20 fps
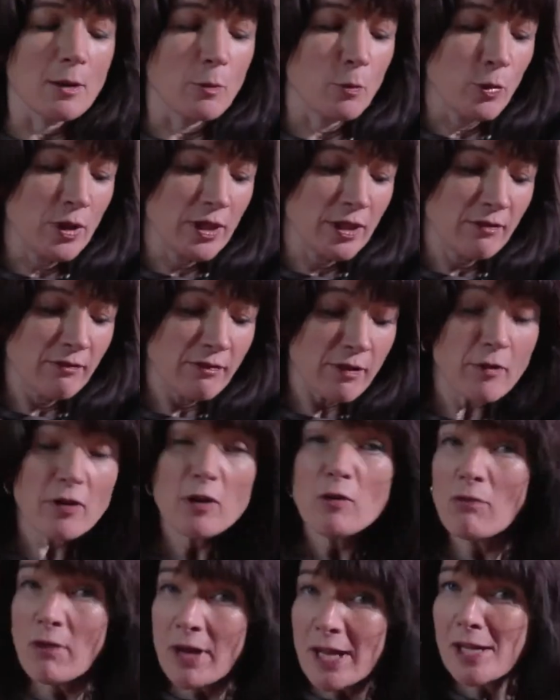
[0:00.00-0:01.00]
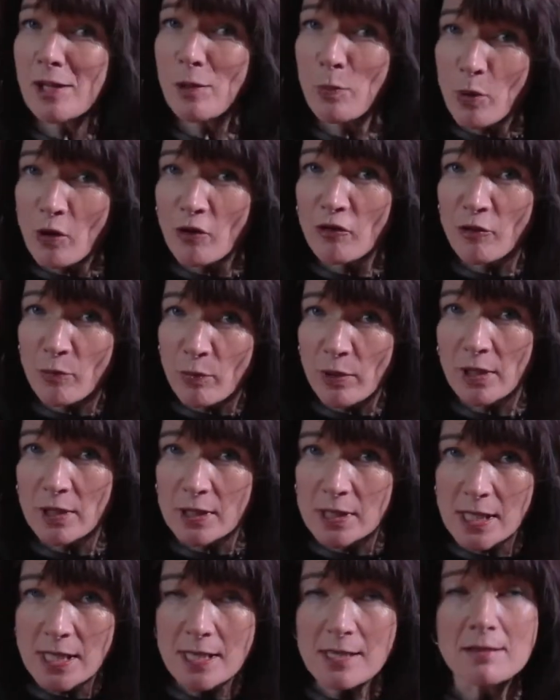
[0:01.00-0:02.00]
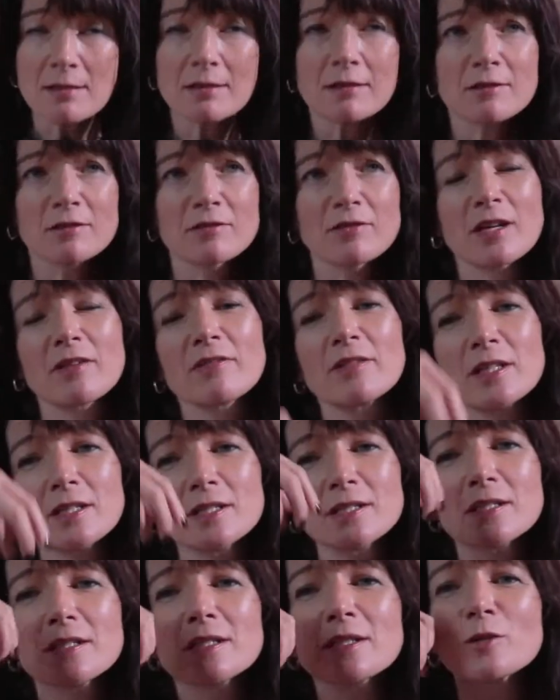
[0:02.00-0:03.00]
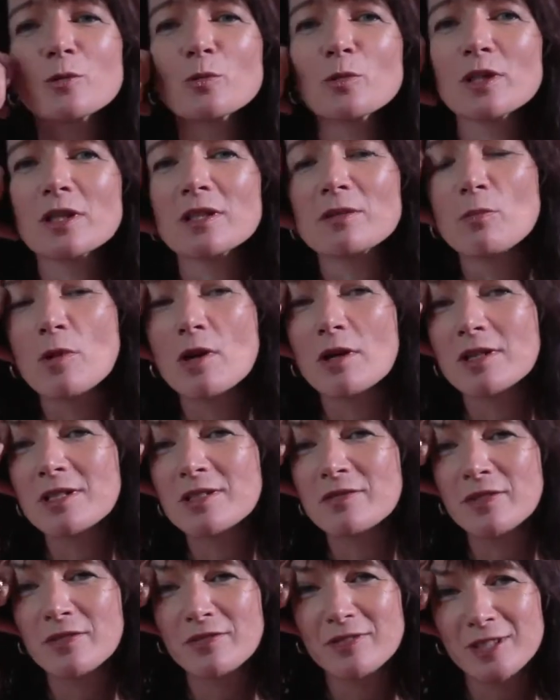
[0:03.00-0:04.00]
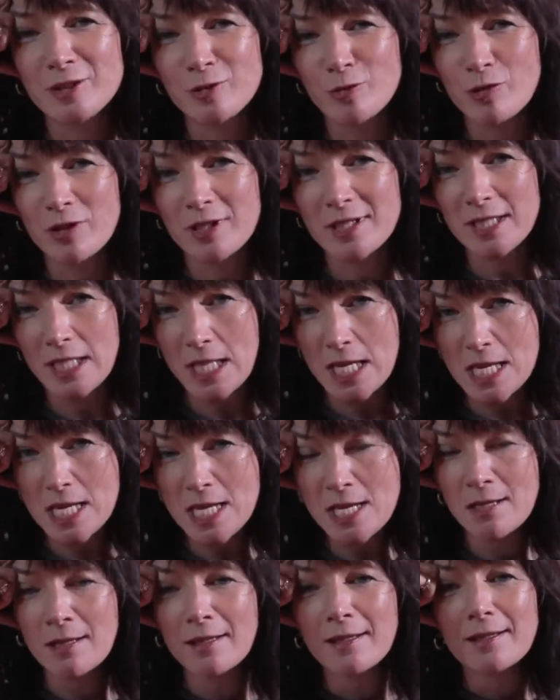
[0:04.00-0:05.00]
with a very real possibility of having to deal with minus 50 degrees C